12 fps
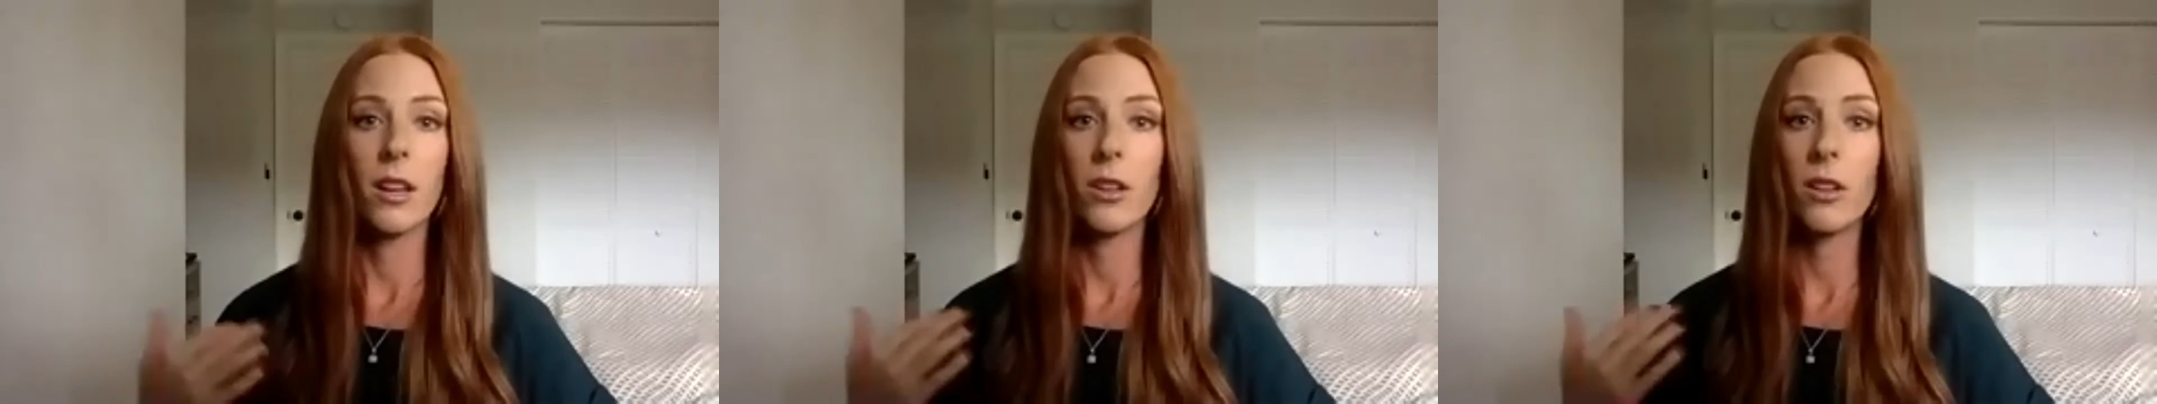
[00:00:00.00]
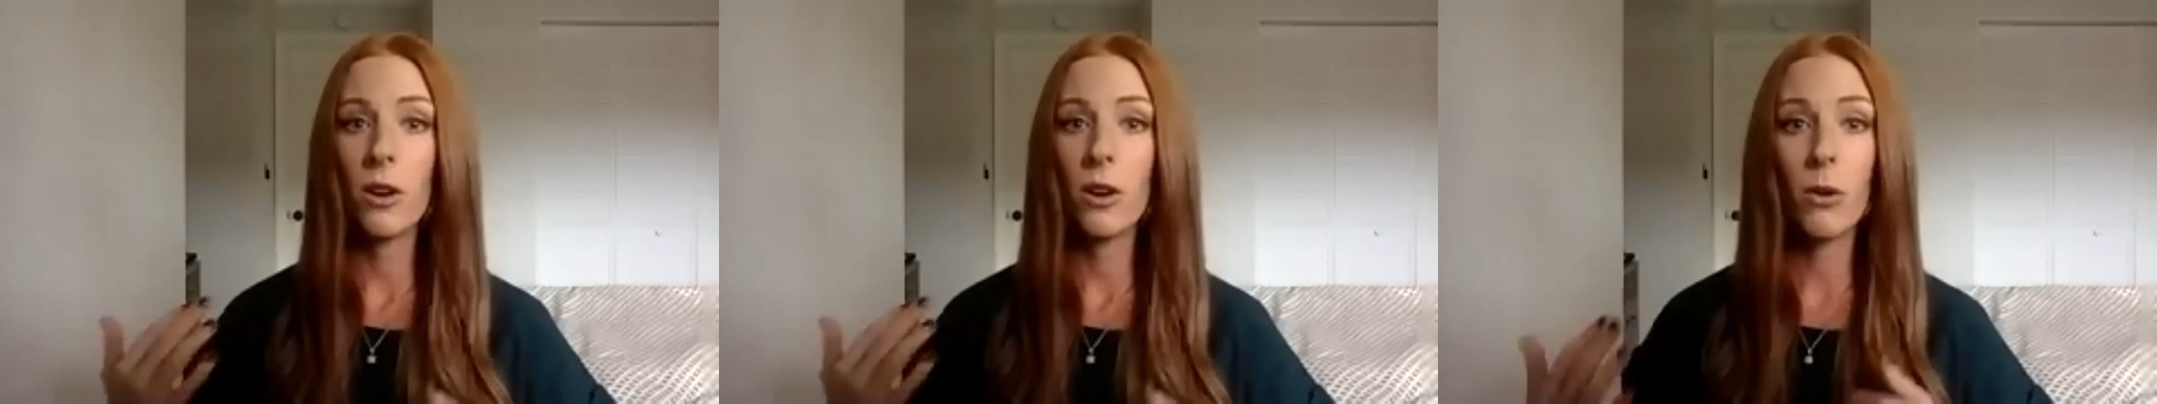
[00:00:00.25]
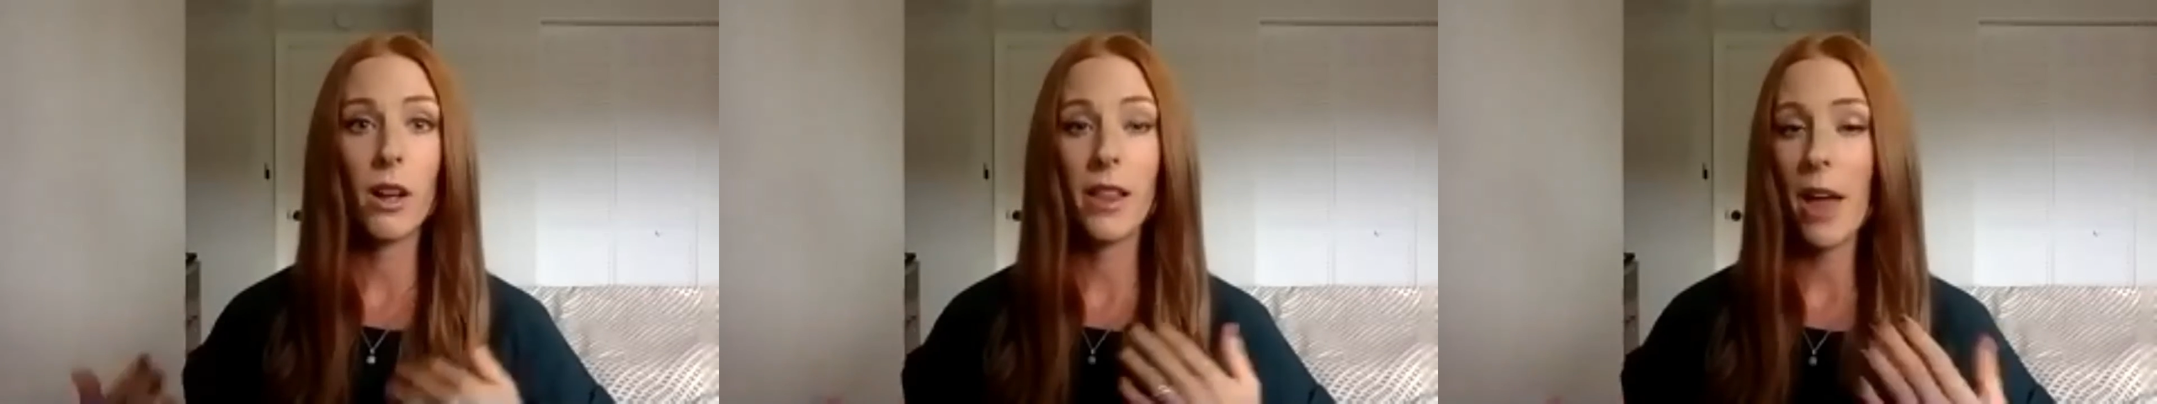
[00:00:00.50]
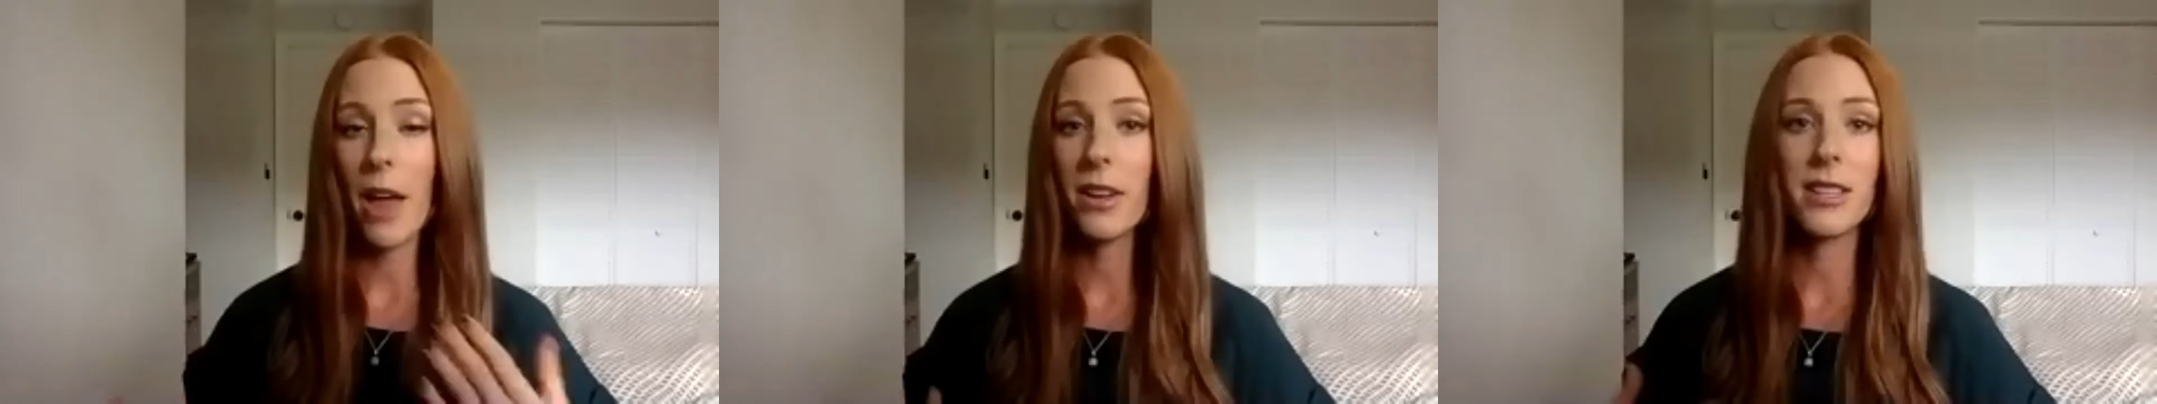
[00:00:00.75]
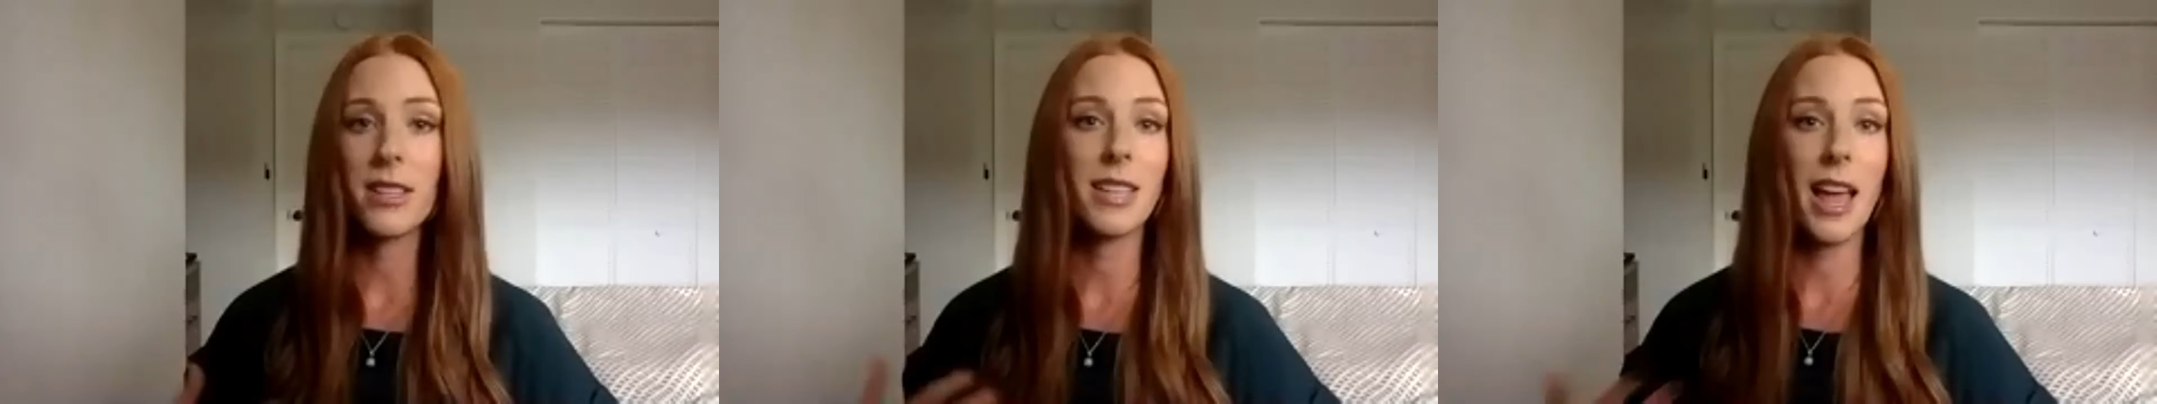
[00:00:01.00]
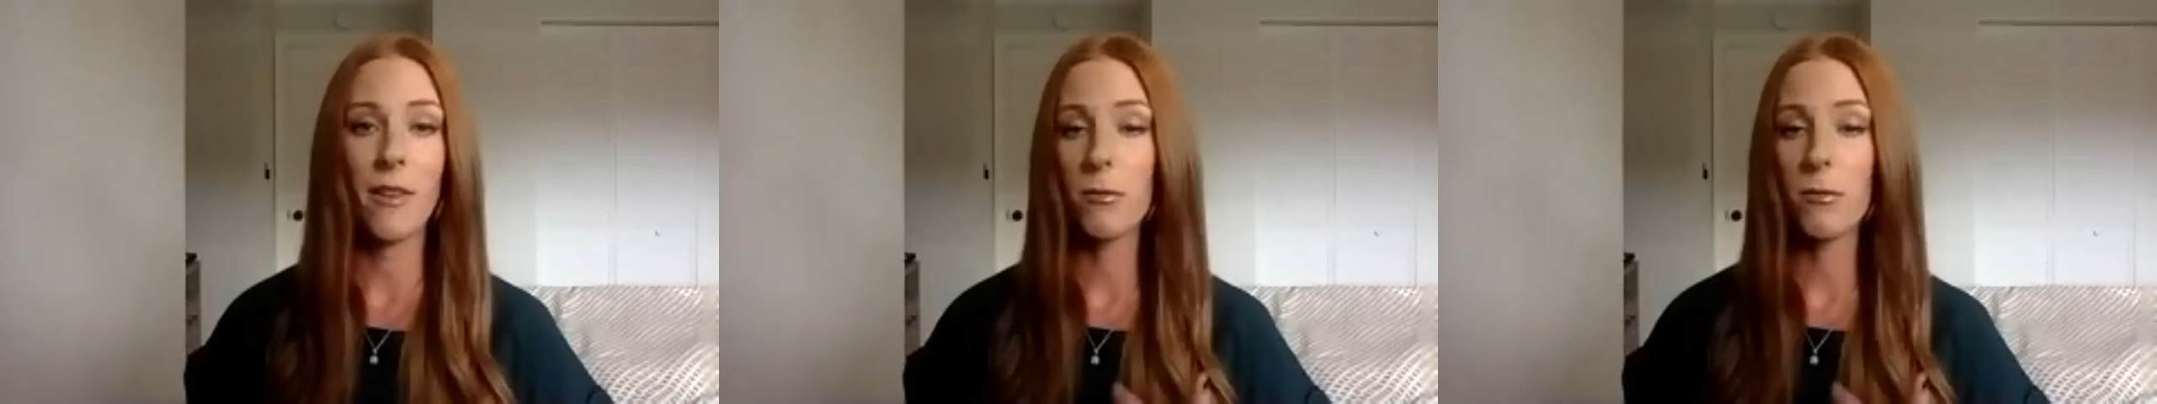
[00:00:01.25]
you mm-hmm. know, allowing us to have